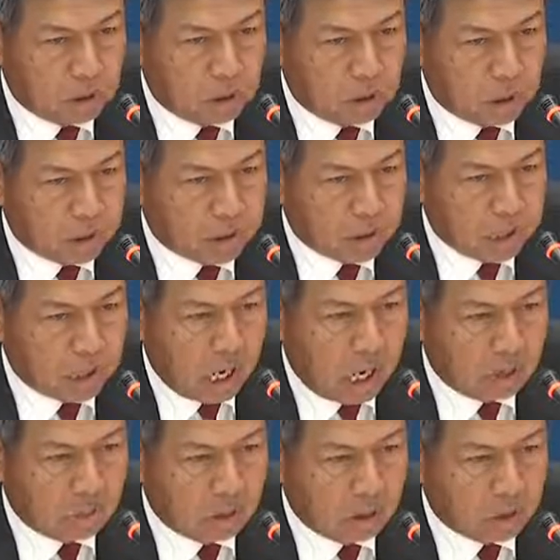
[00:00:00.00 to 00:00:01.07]
He said,
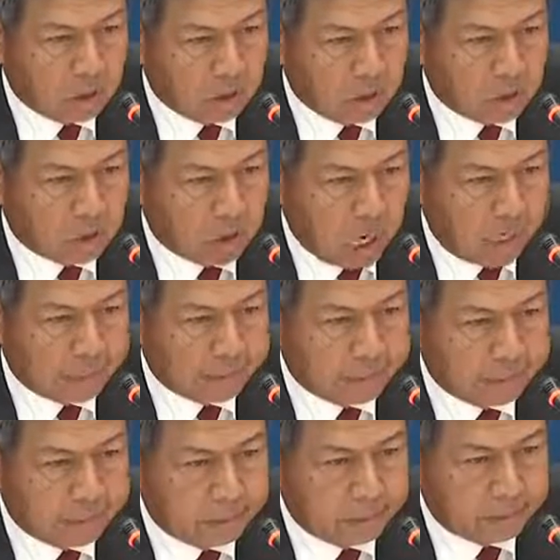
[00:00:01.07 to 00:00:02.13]
Admiral, would you like
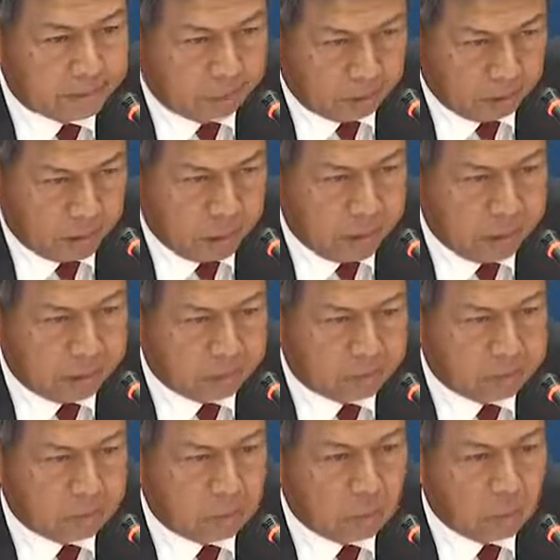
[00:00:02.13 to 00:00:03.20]
the
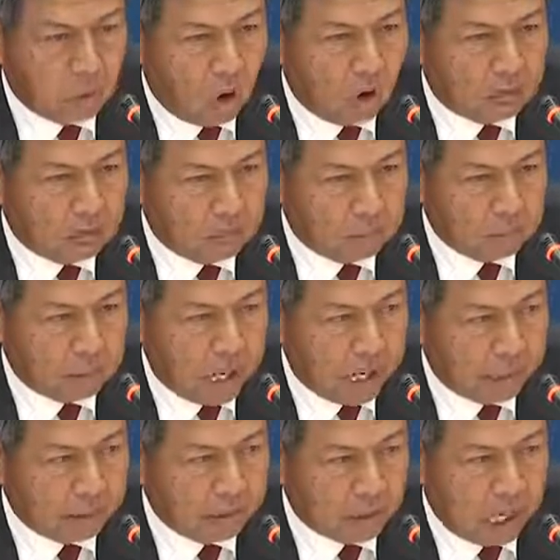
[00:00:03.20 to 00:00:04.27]
offer
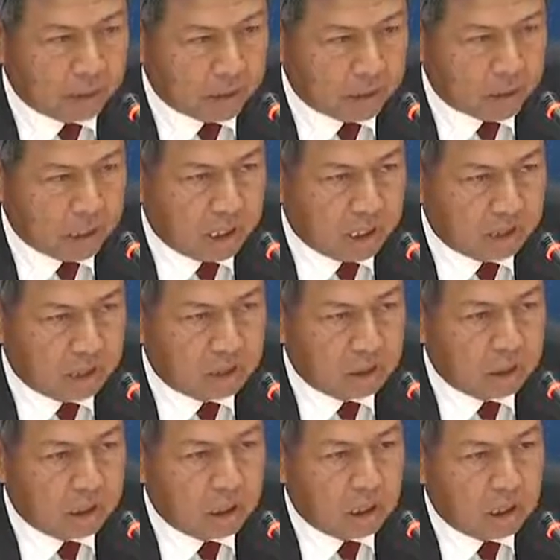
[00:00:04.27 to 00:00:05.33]
by the United States
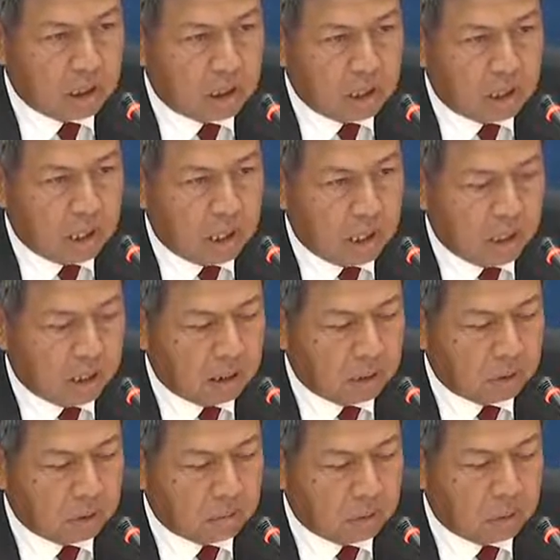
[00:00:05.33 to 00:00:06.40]

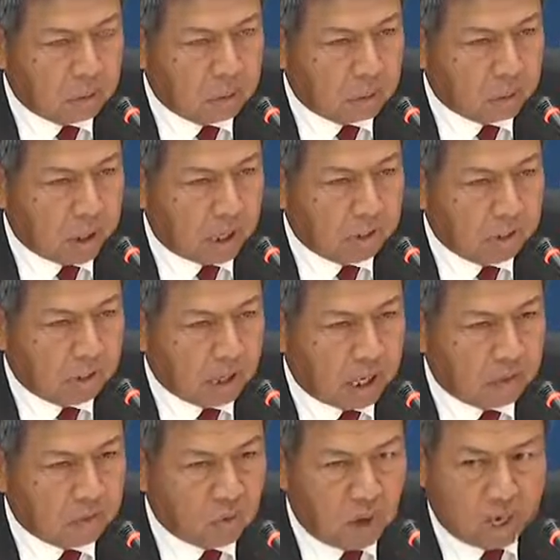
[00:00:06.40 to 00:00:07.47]
uh, for you to have the
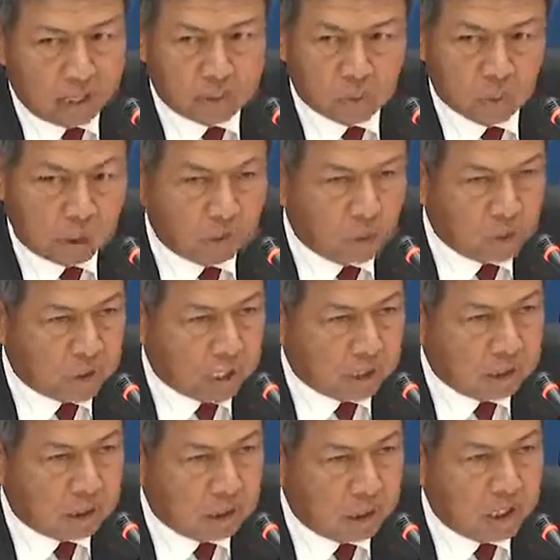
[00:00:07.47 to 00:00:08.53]
FY
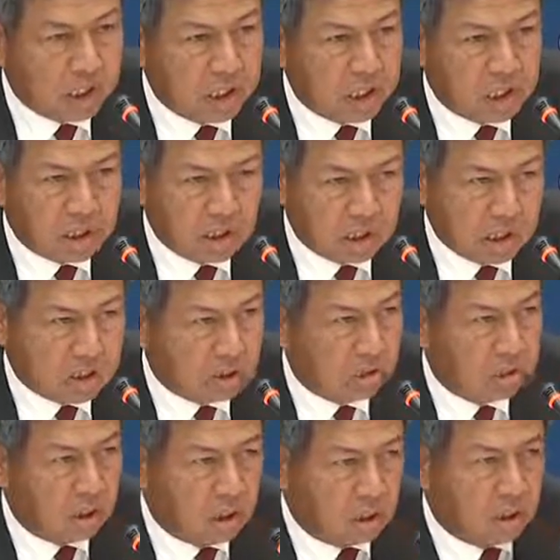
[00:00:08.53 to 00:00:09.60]
1206, that is this
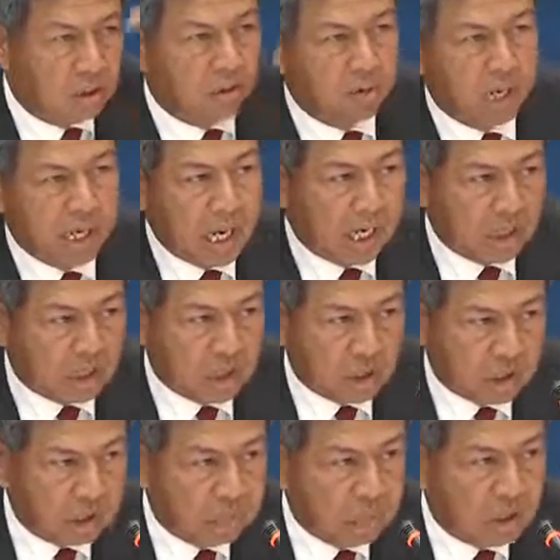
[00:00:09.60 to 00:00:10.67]
radar
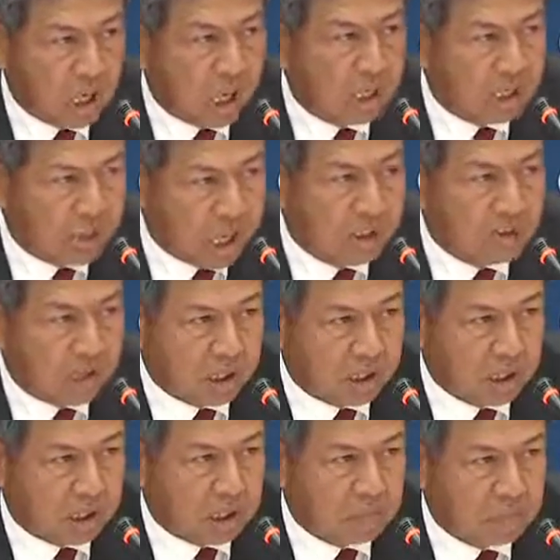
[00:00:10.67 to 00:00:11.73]
systems and the centric
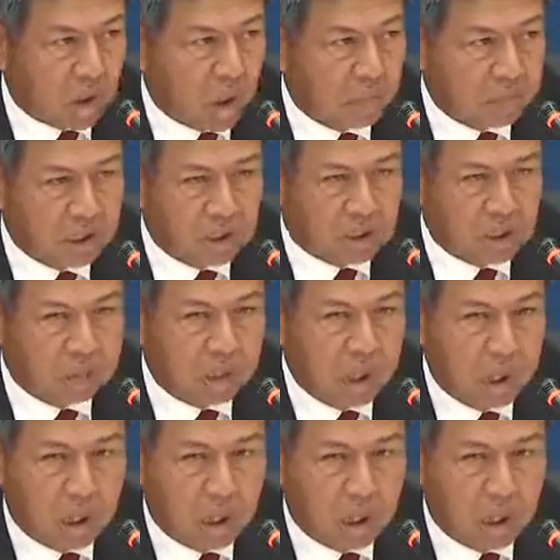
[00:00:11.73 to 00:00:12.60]
system, com system,